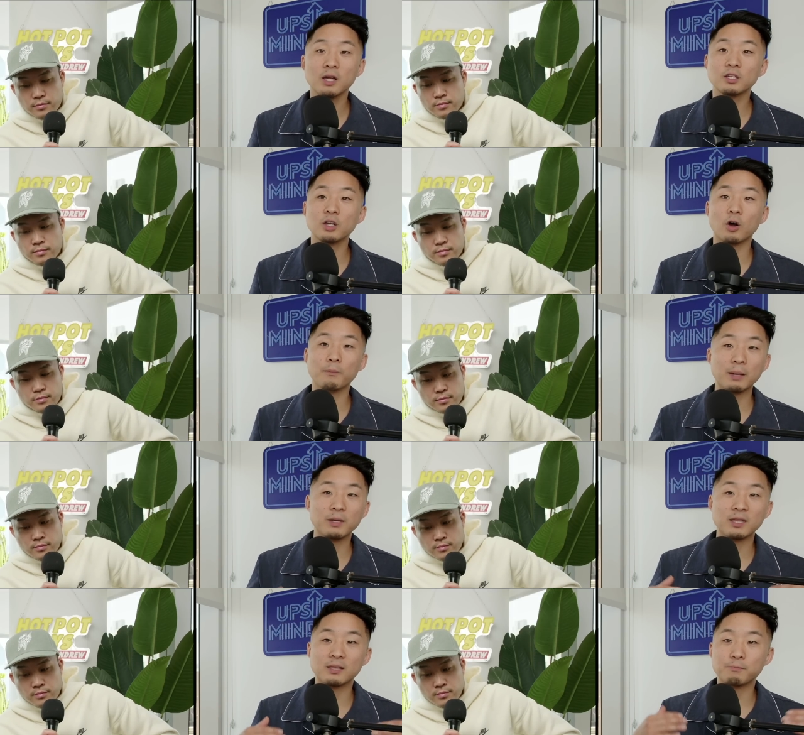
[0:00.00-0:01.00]
Speaker 1: You know,
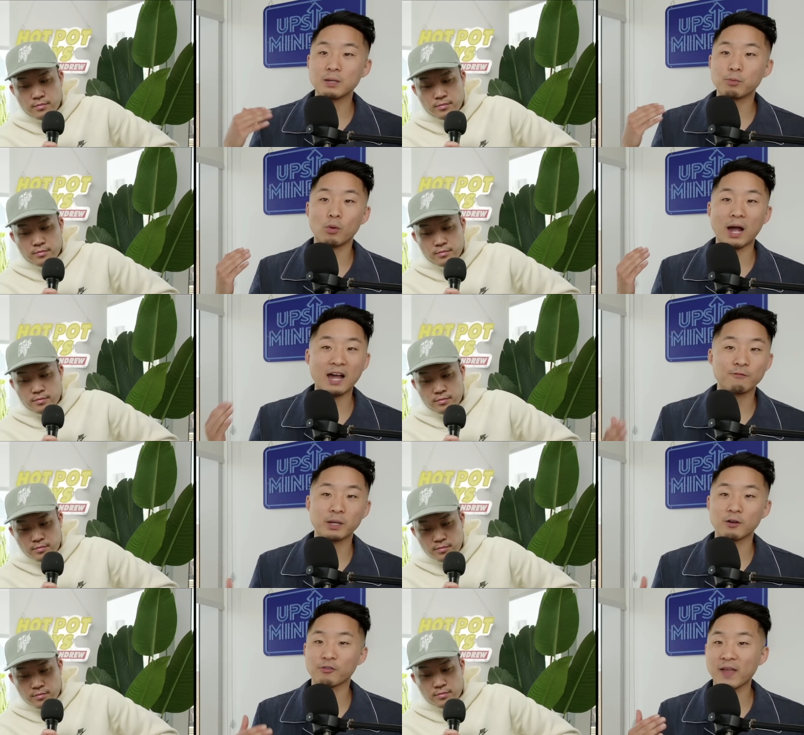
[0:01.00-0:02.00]
maybe people have
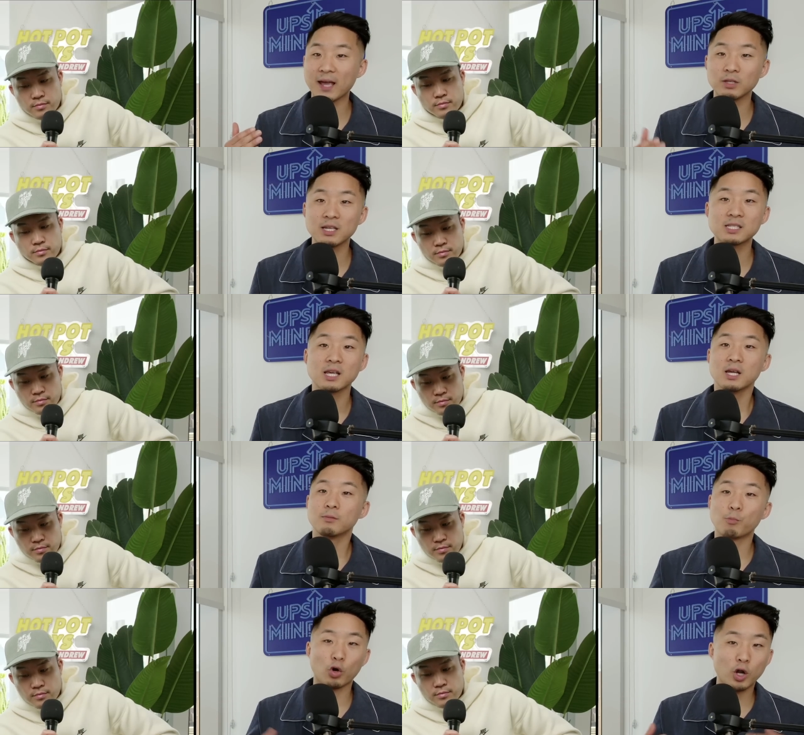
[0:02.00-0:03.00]
bigger families,
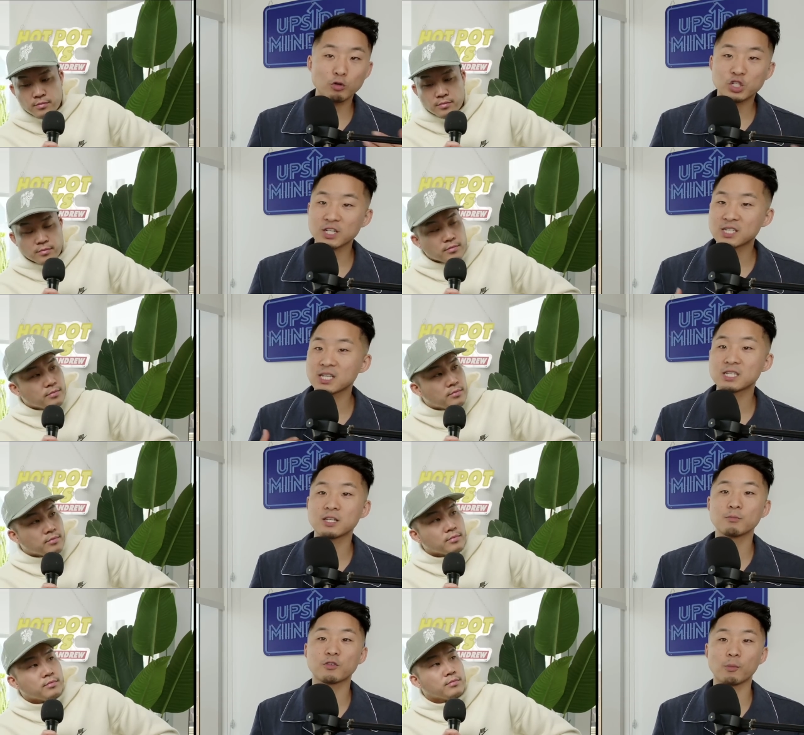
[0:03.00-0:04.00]
more coaching
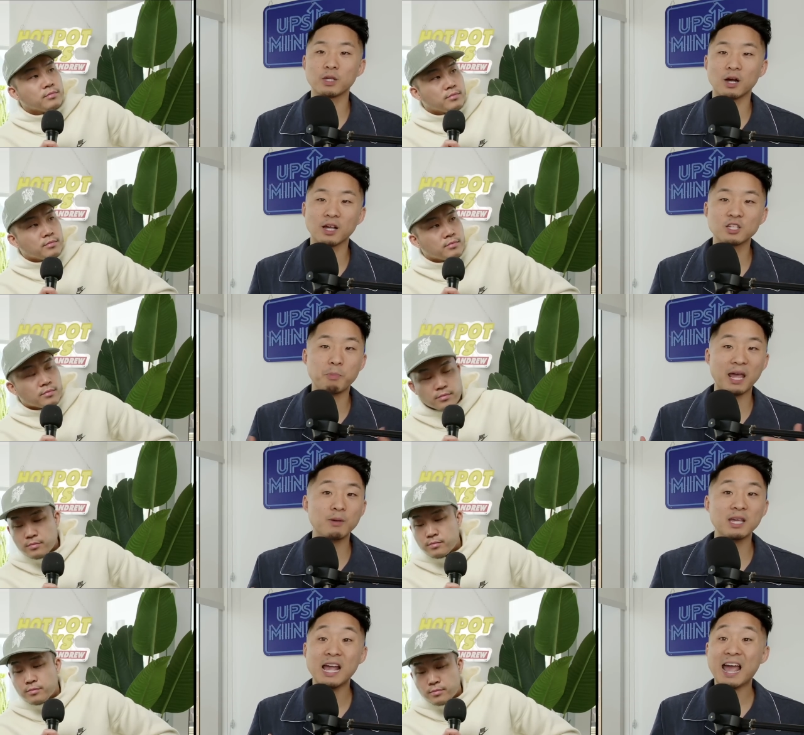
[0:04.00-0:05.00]
systems from a young age.
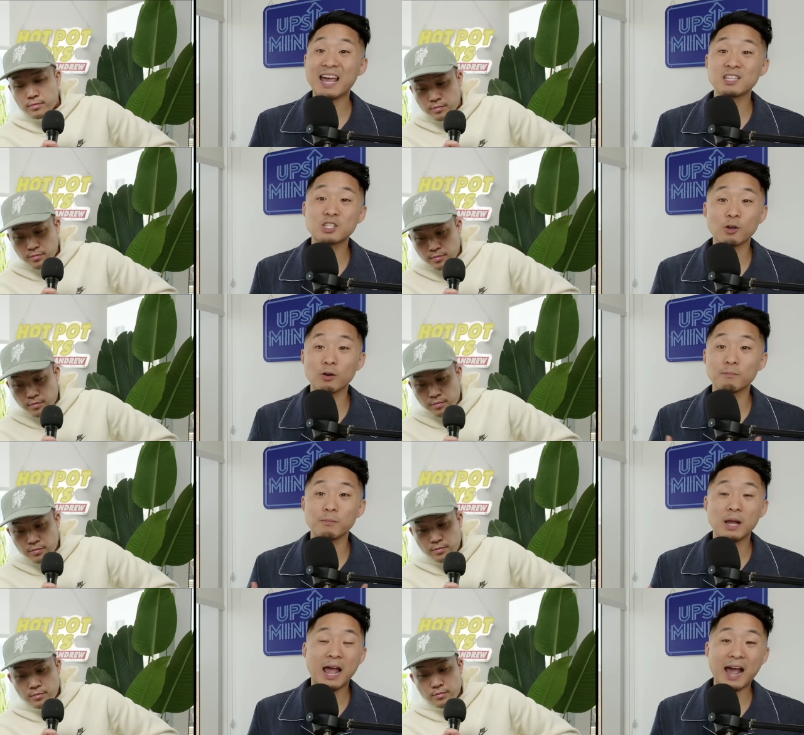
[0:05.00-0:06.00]
Maybe in certain
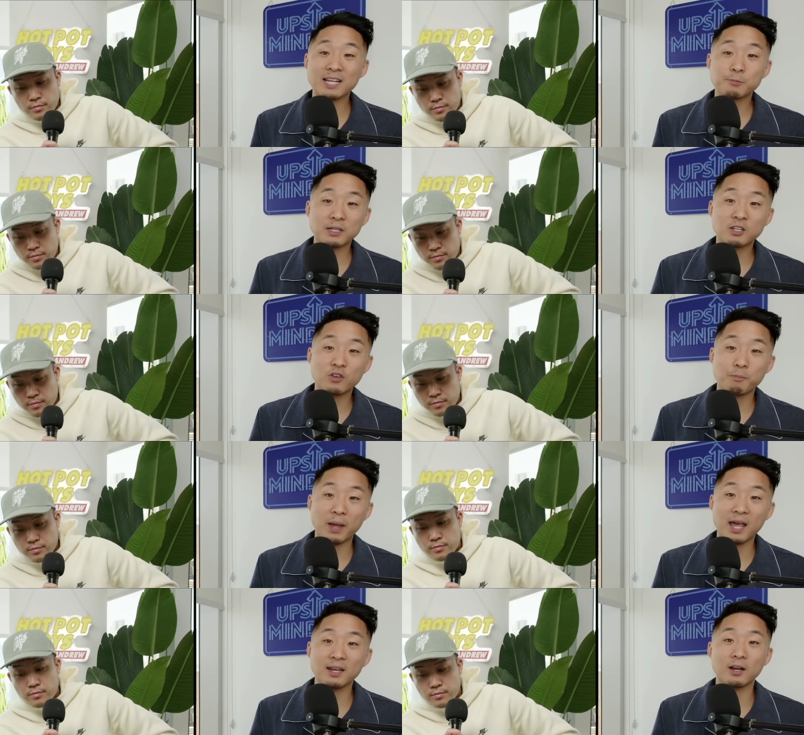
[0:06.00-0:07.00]
aspects of
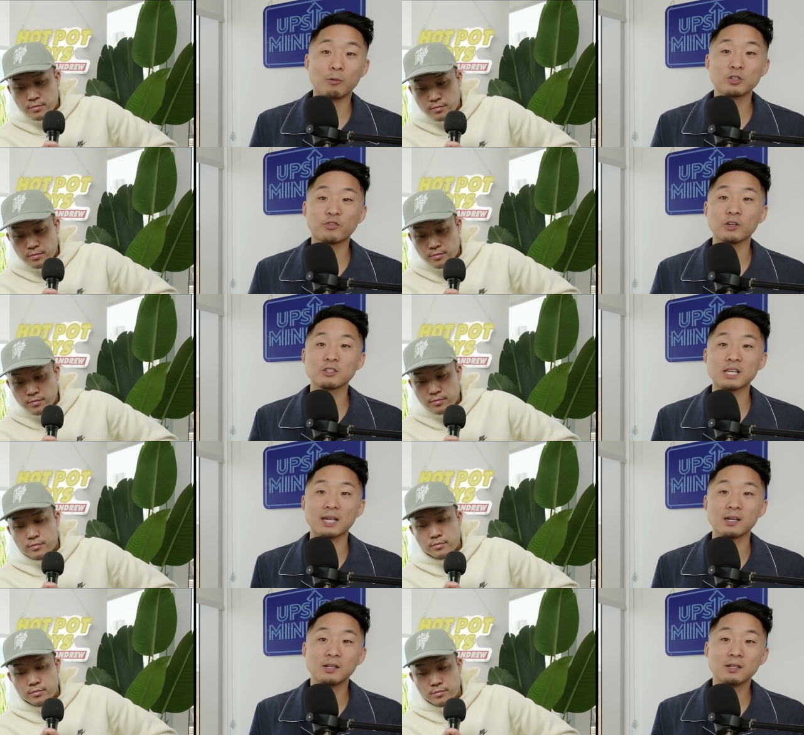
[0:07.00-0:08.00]
Japan, it almost feels like